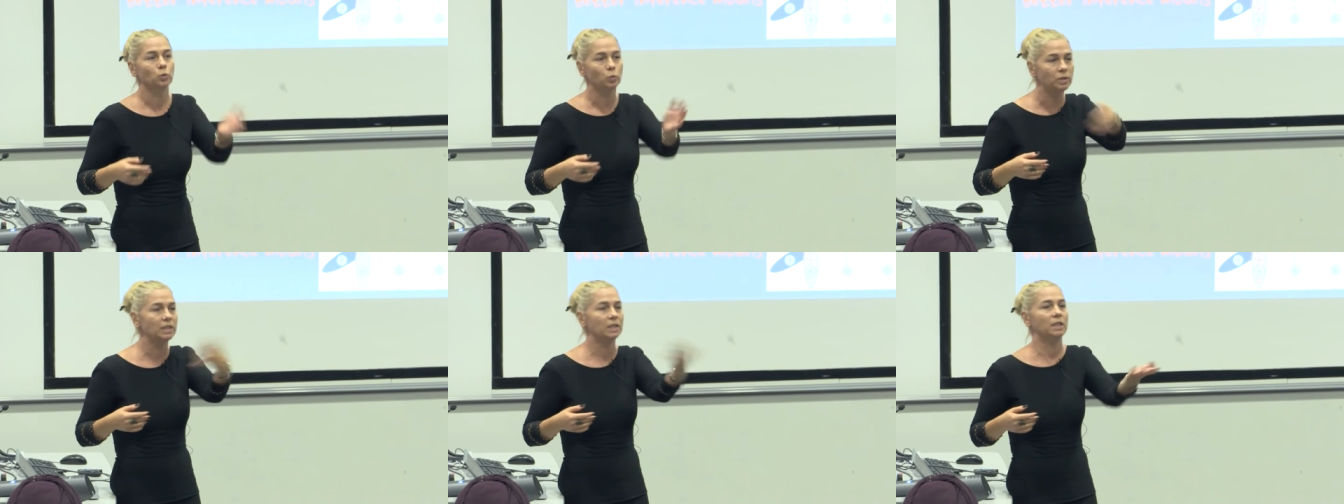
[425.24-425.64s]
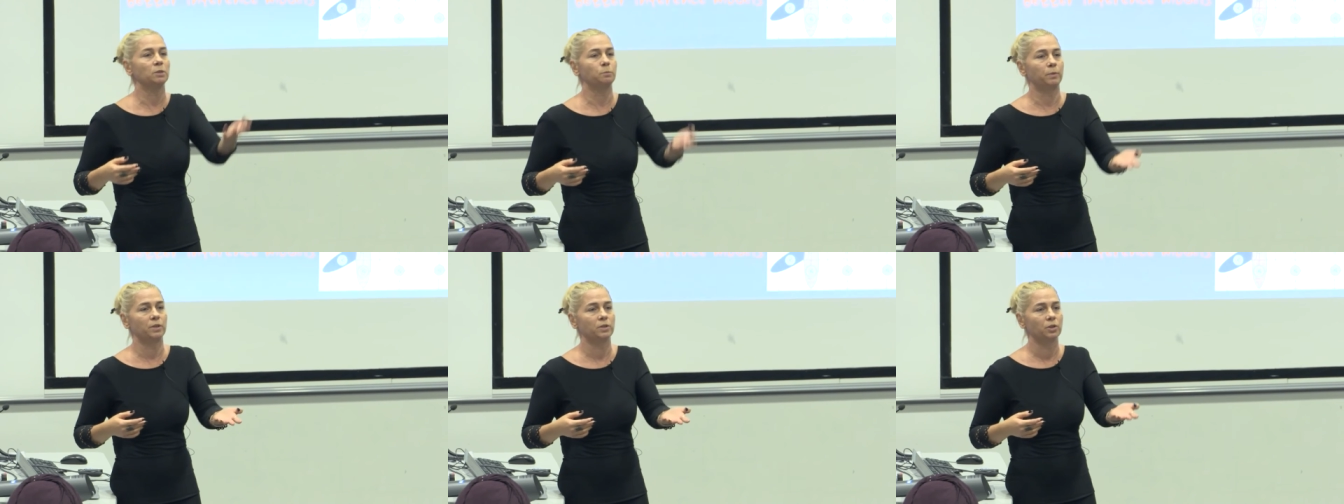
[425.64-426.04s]
to see
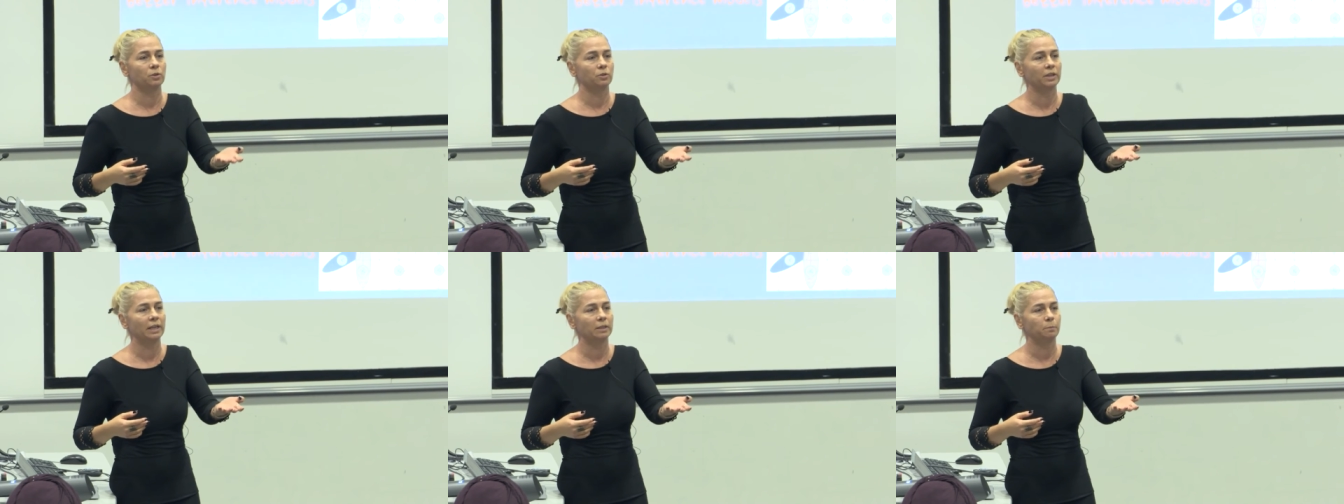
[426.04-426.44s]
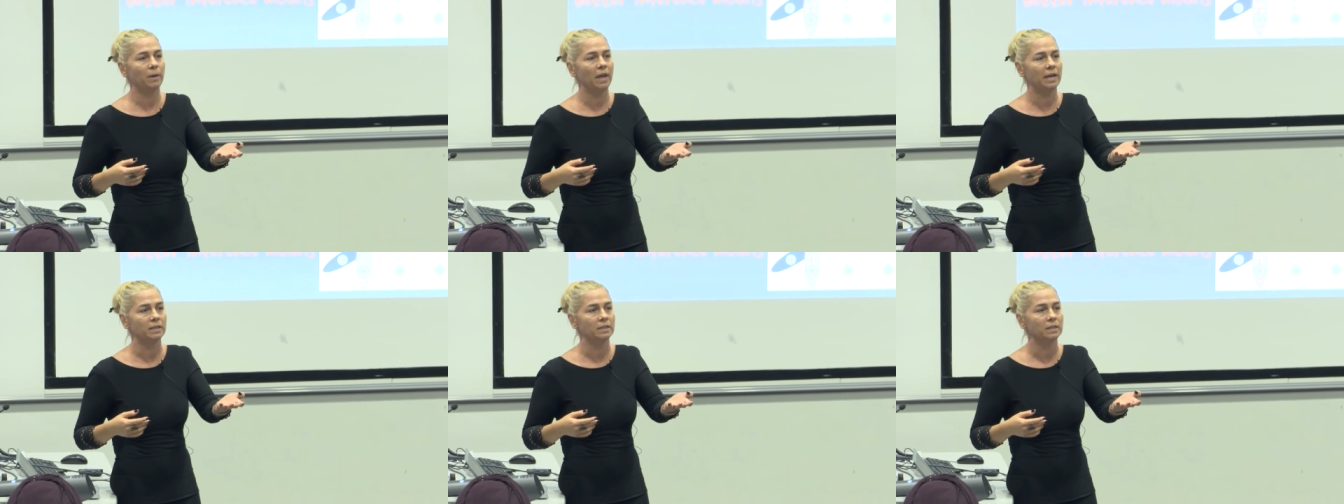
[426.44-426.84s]
that person on that
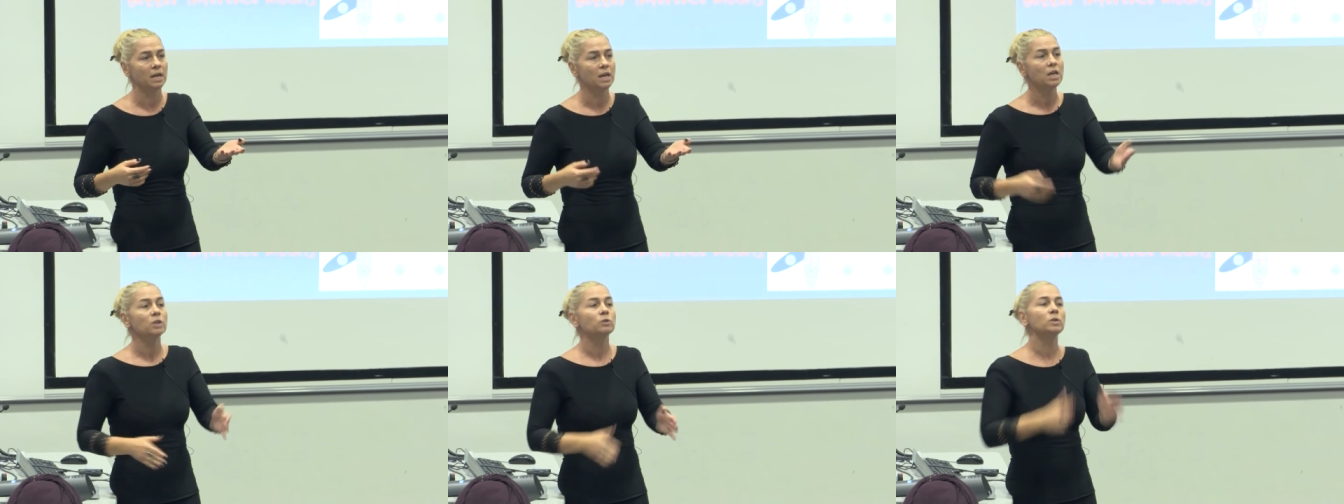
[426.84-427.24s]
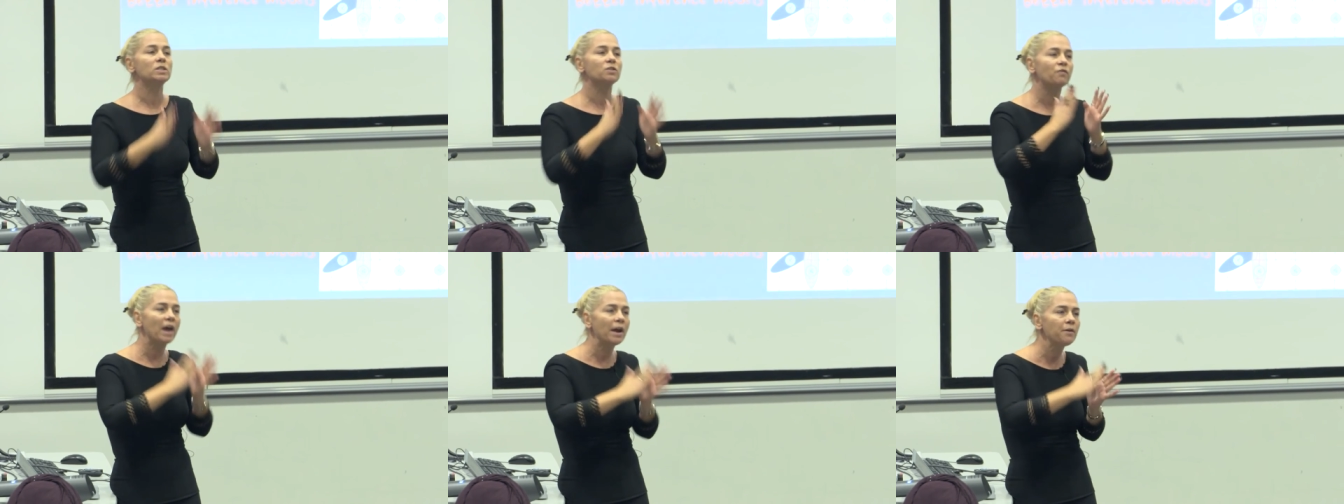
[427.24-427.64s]
place. So
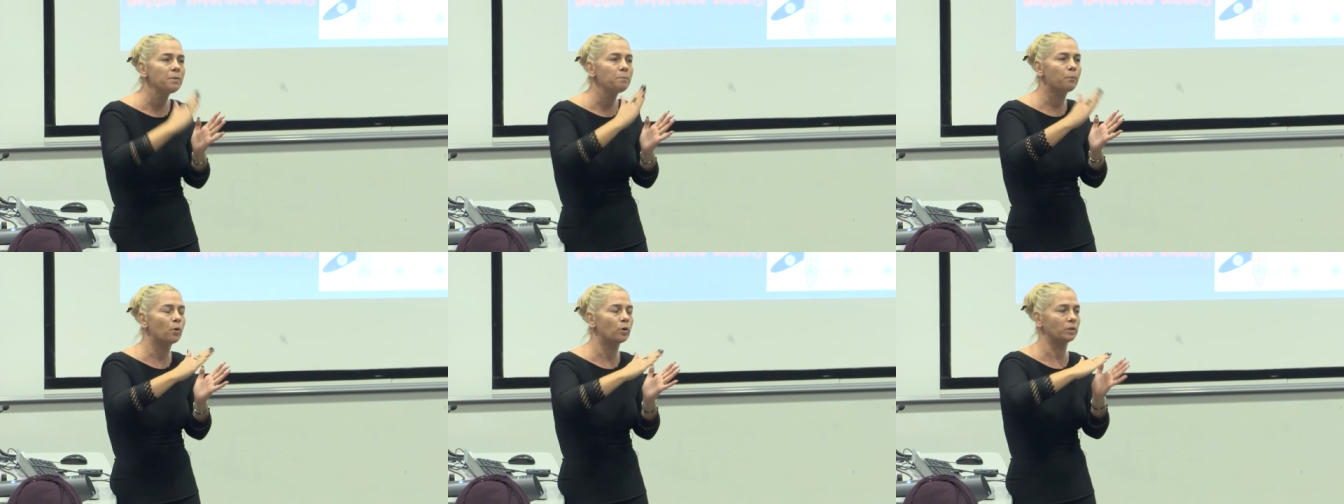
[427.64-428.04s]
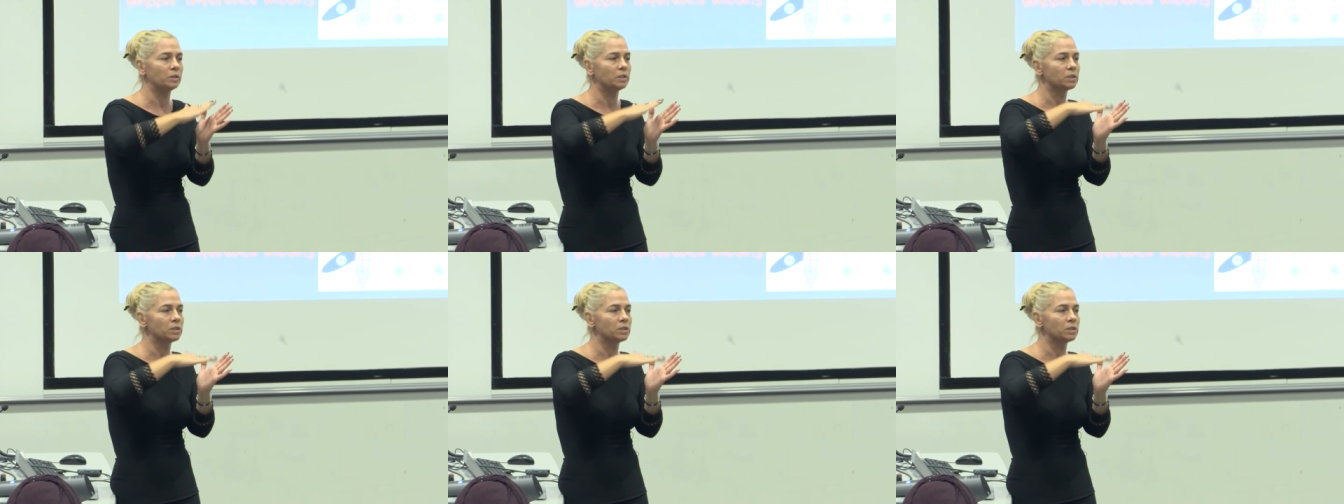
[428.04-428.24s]
it's very important.